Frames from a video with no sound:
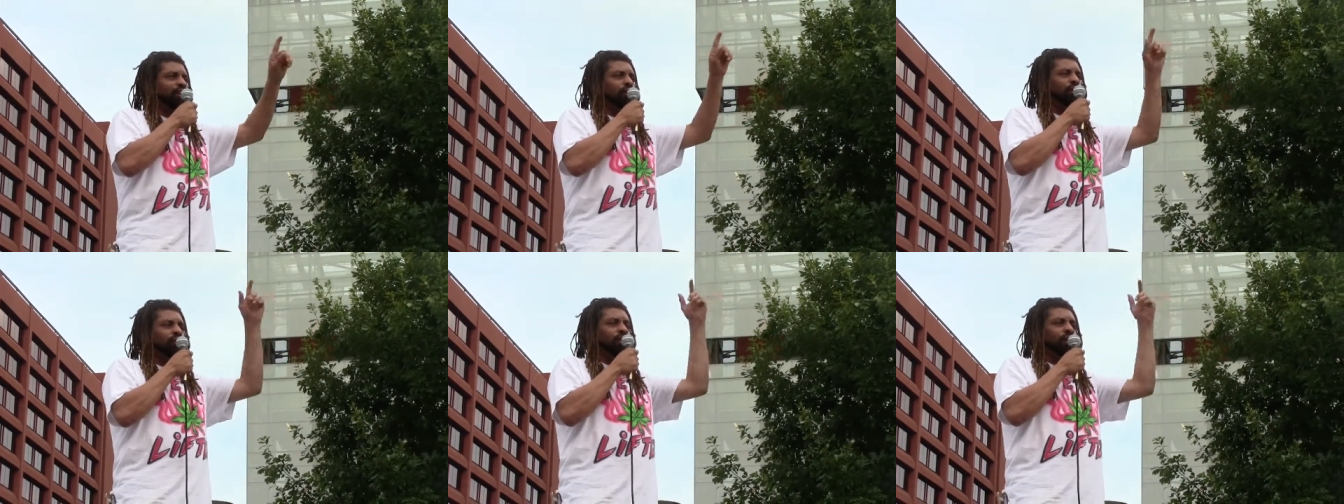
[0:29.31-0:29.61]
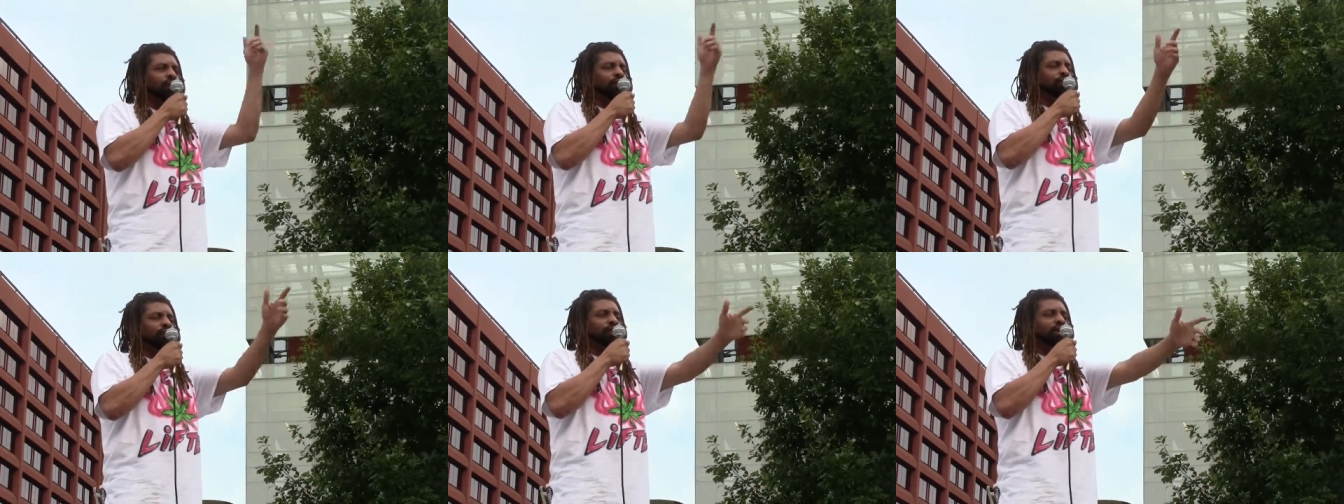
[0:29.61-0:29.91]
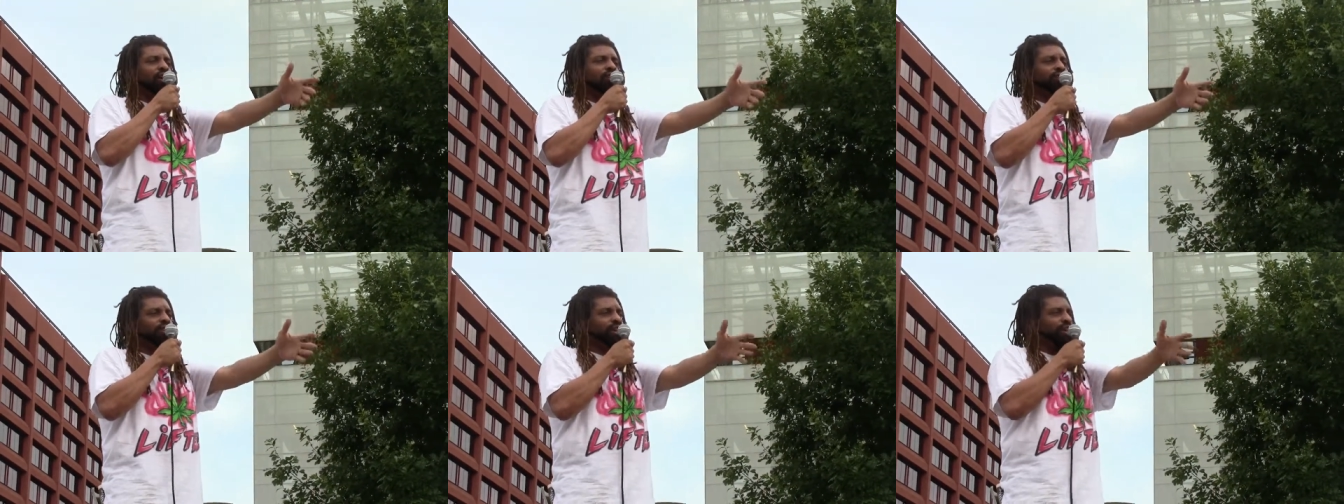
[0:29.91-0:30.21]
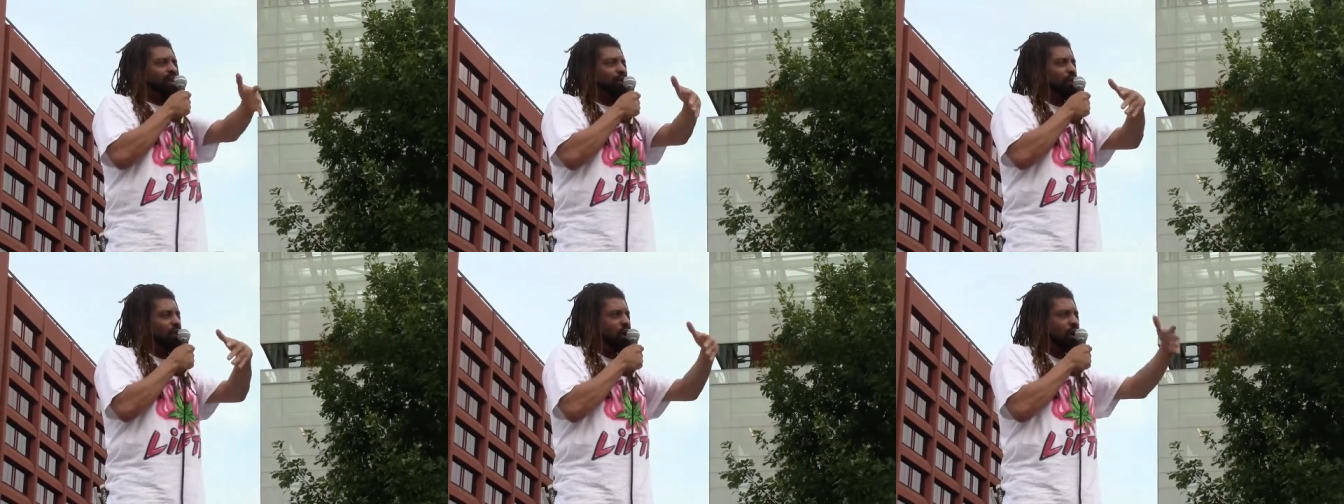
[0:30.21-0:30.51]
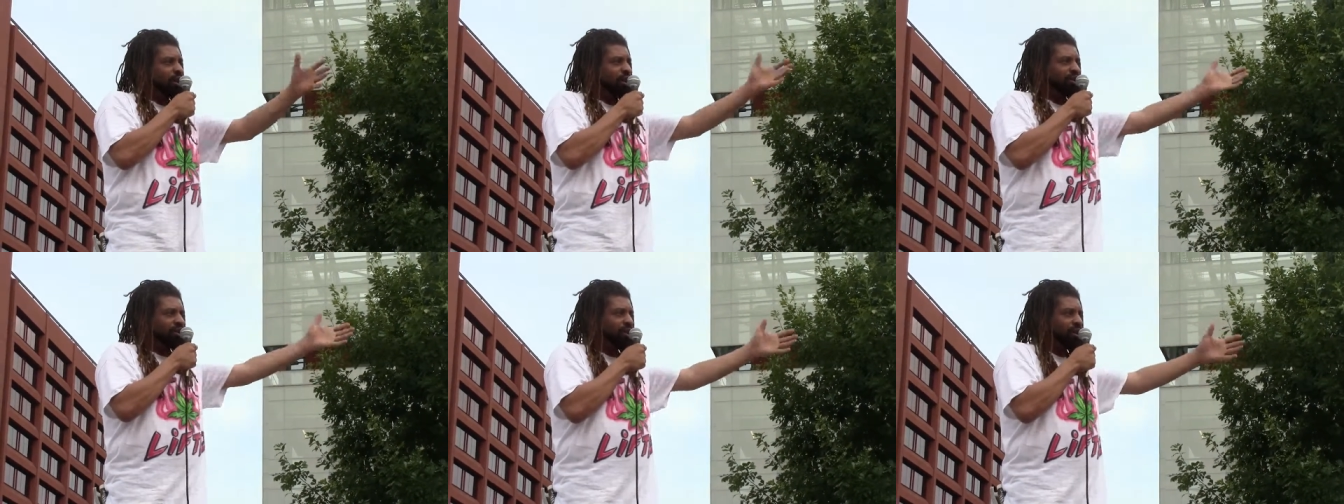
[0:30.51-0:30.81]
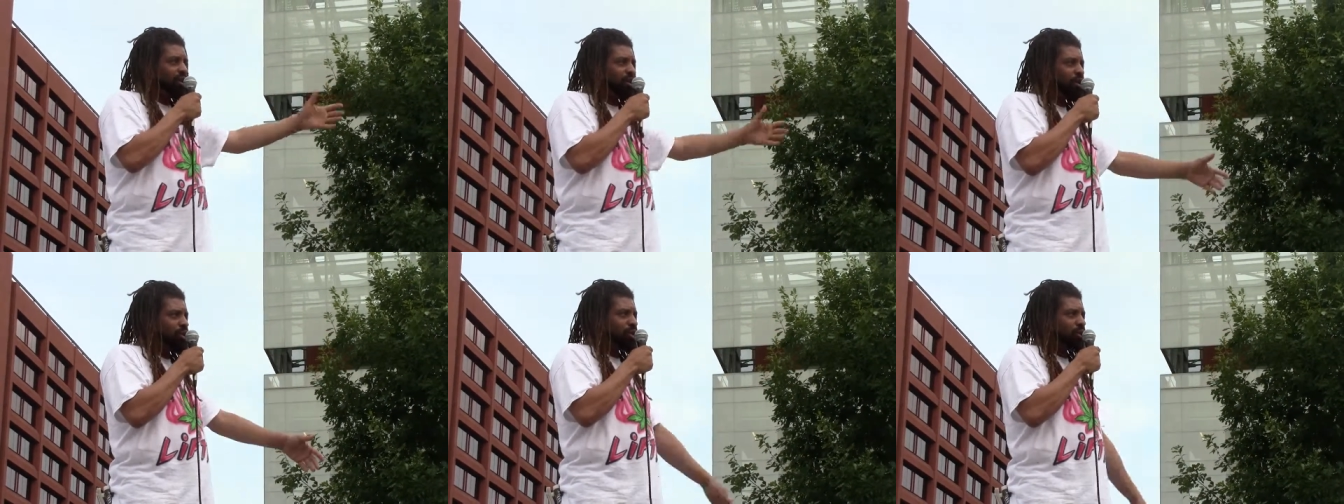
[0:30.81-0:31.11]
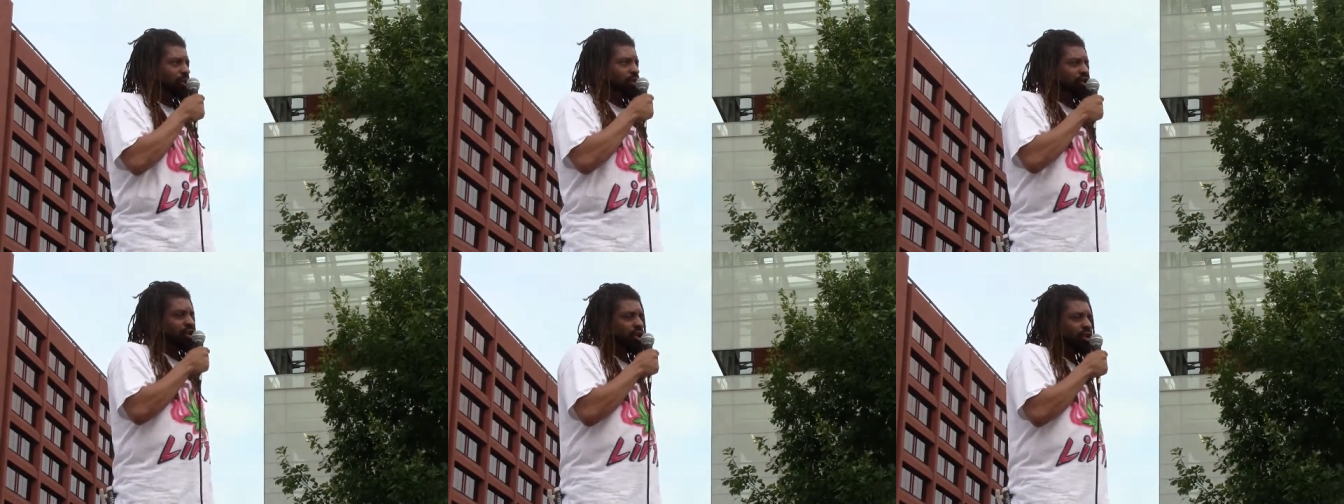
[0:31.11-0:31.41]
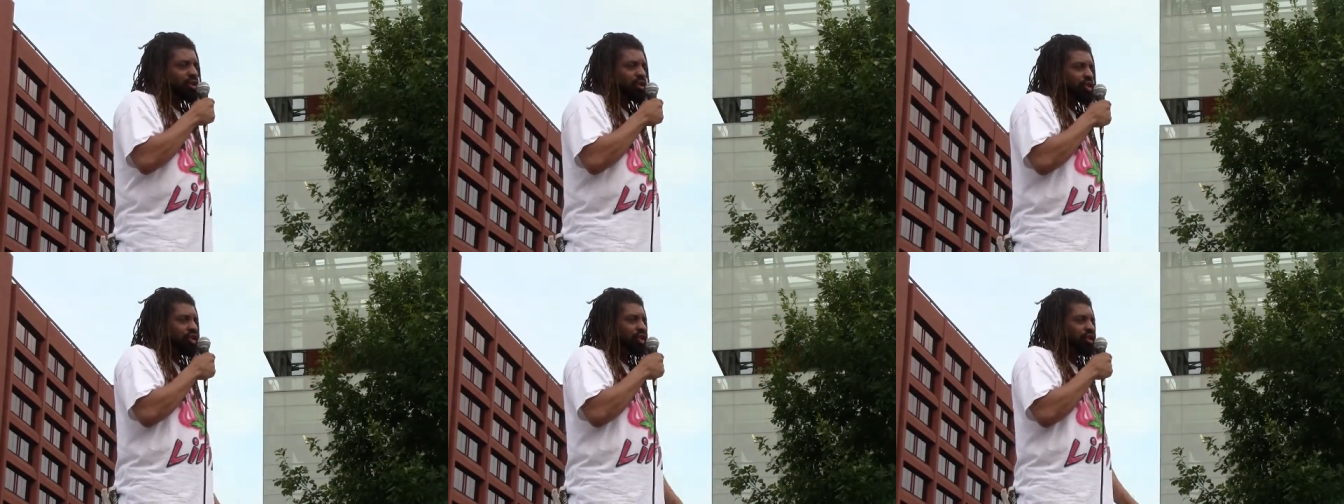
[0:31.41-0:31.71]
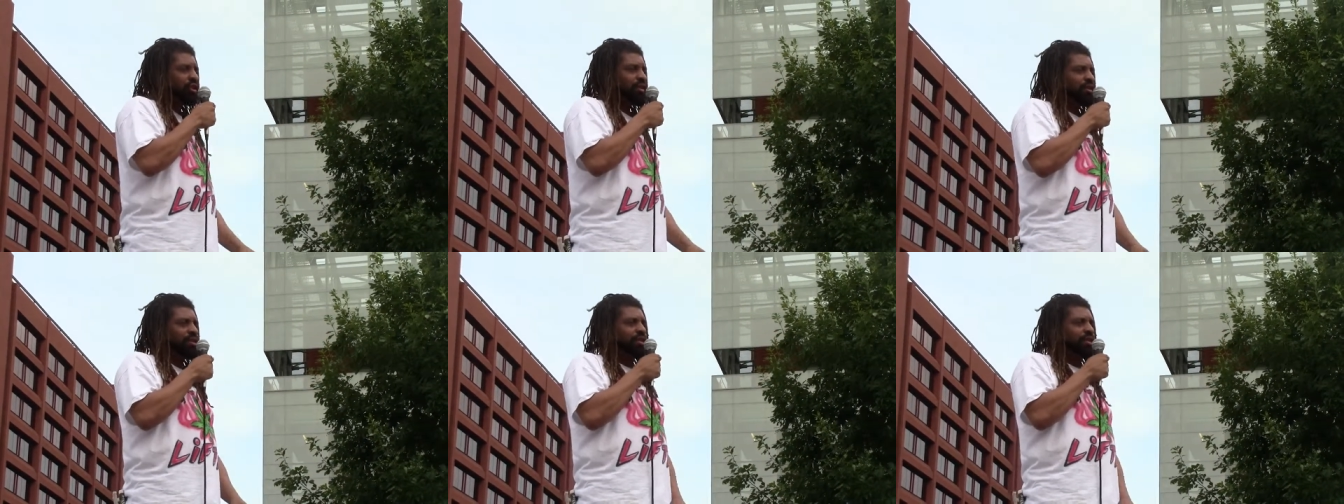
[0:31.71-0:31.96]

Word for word: Who here thinks they can walk into their local church